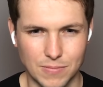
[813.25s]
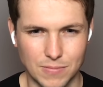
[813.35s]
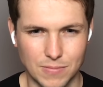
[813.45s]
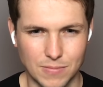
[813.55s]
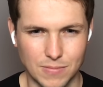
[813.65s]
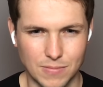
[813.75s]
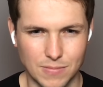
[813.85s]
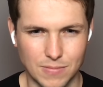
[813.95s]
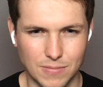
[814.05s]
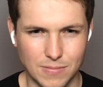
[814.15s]

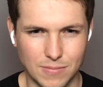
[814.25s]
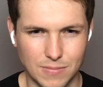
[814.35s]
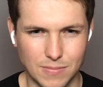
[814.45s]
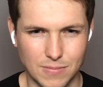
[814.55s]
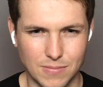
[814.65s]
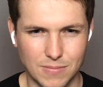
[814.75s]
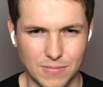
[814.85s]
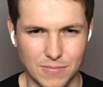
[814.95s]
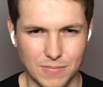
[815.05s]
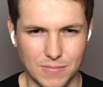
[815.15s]

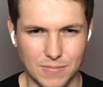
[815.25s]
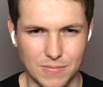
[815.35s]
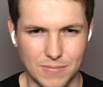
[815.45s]
[no speech]